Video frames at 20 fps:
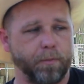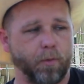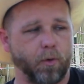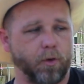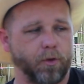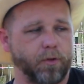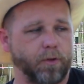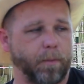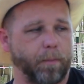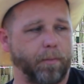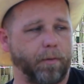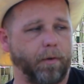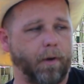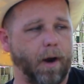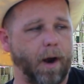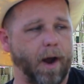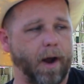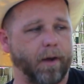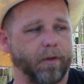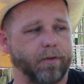more
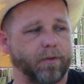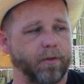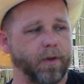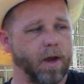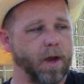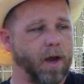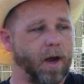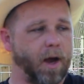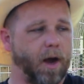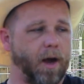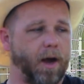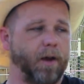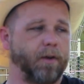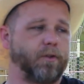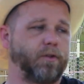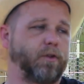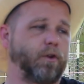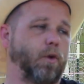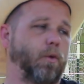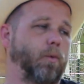suppressed,
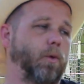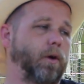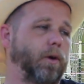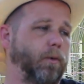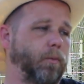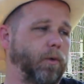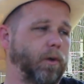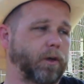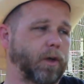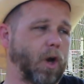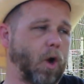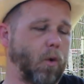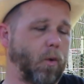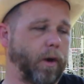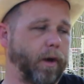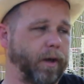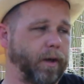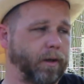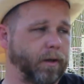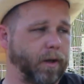So we're
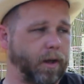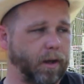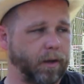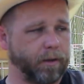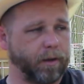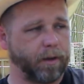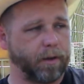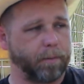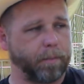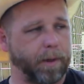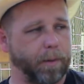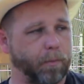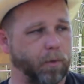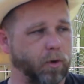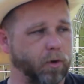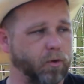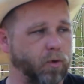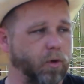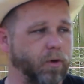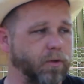going a little bit more
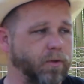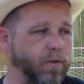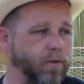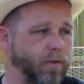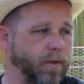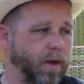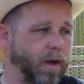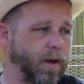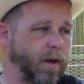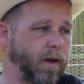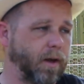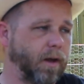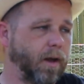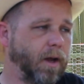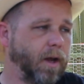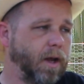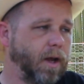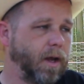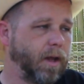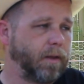towards the
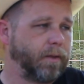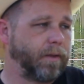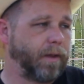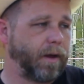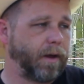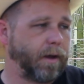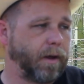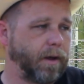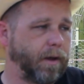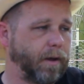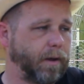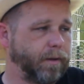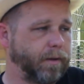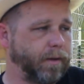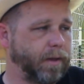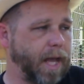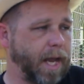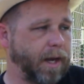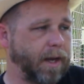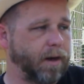
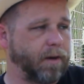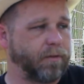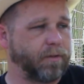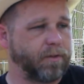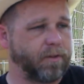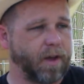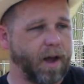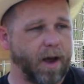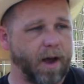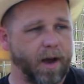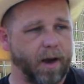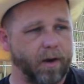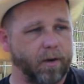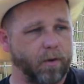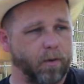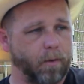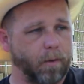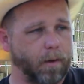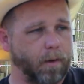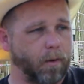negative side
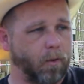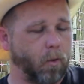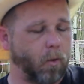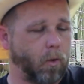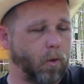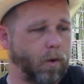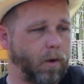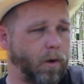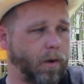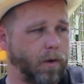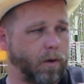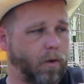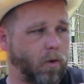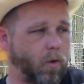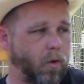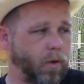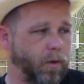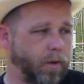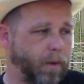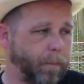
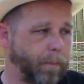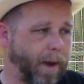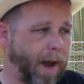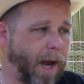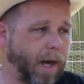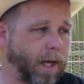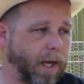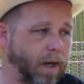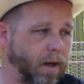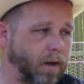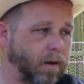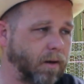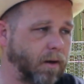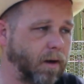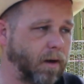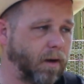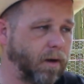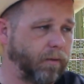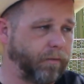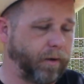or the back end
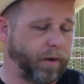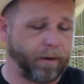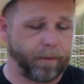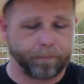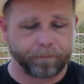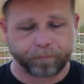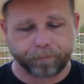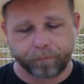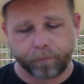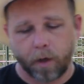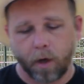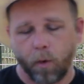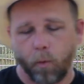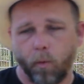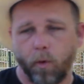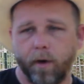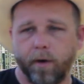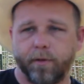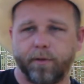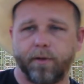of it,
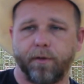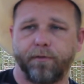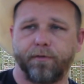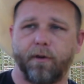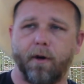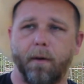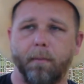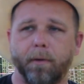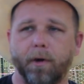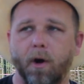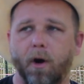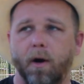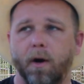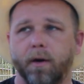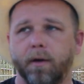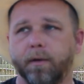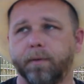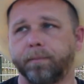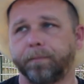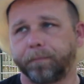whereas the farm
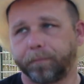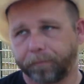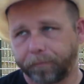garden